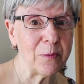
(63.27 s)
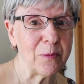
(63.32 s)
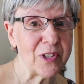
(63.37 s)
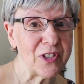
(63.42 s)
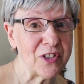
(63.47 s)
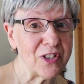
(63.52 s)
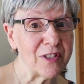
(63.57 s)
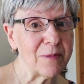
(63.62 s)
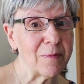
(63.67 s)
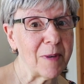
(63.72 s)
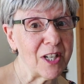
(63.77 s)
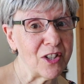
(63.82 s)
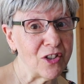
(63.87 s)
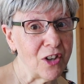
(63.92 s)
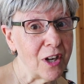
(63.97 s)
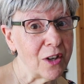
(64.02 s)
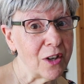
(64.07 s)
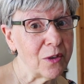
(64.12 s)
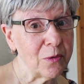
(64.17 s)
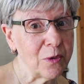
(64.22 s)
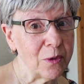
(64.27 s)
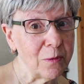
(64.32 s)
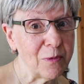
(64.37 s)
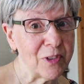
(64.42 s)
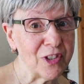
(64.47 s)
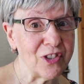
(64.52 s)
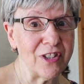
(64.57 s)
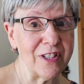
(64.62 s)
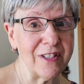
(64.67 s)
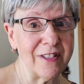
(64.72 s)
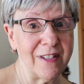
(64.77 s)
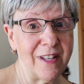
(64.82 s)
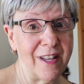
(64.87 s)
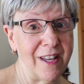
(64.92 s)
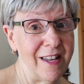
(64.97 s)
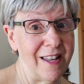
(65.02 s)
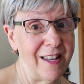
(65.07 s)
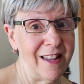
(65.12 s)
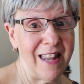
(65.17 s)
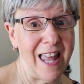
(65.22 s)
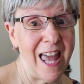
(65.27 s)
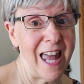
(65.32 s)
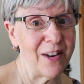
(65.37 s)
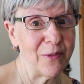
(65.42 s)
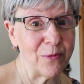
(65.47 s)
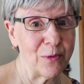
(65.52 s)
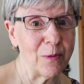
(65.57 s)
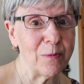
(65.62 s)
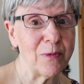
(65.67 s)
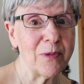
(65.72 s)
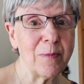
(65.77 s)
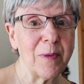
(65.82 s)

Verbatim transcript: which is my junk room, which is a lot of rooms.